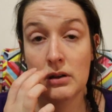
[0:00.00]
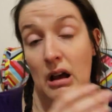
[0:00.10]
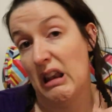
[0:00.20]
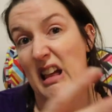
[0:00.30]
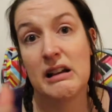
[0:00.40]

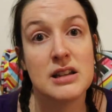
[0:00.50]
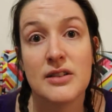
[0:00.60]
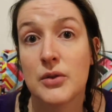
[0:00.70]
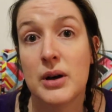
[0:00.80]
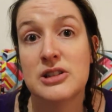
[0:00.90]

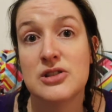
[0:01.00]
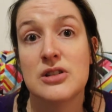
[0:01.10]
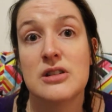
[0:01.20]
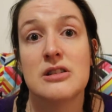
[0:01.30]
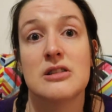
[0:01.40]
collective
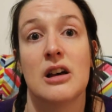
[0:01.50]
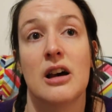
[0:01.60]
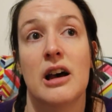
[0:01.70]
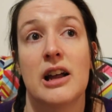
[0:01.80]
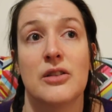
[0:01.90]
questions,
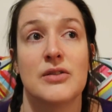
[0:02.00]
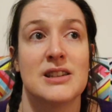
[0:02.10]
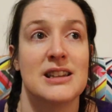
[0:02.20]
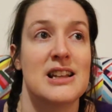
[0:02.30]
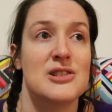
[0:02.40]
and
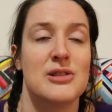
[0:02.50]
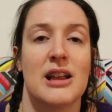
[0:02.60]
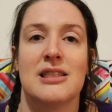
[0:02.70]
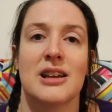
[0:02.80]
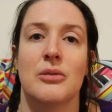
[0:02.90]
obviously they do
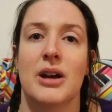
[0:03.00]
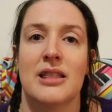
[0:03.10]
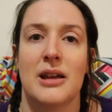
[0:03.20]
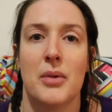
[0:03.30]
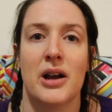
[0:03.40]
that thing where
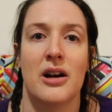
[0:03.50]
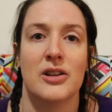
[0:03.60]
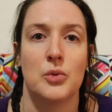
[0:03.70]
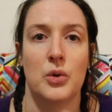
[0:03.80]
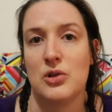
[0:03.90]
they might
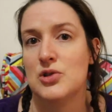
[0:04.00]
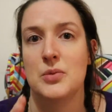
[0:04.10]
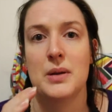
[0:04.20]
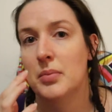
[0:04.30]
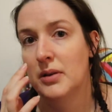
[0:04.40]
ask 1 or 2
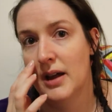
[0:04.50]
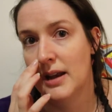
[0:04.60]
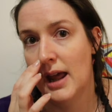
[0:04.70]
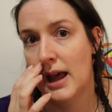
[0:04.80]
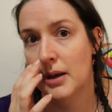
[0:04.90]
people their
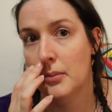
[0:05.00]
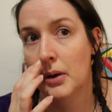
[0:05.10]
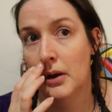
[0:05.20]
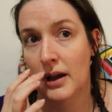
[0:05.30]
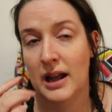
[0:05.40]
name
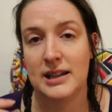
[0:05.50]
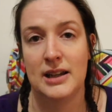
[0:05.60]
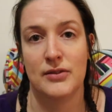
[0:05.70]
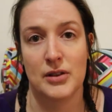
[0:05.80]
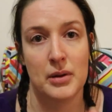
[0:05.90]
and
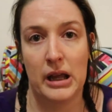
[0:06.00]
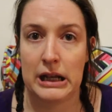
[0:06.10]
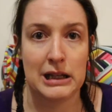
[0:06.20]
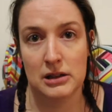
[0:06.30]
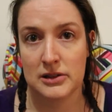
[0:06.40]
give them like
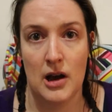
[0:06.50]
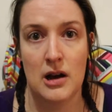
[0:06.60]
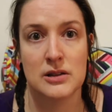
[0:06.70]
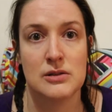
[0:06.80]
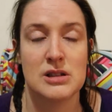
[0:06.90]
a little
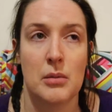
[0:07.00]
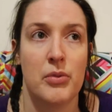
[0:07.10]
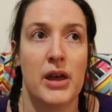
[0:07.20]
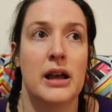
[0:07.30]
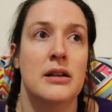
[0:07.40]
task or
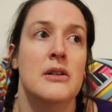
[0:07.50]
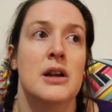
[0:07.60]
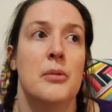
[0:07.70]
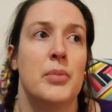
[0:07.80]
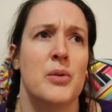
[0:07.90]
something,
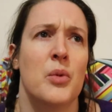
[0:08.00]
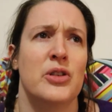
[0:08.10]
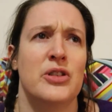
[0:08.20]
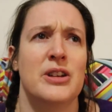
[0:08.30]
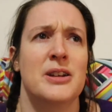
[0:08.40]
but it
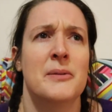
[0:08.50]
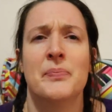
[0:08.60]
wasn't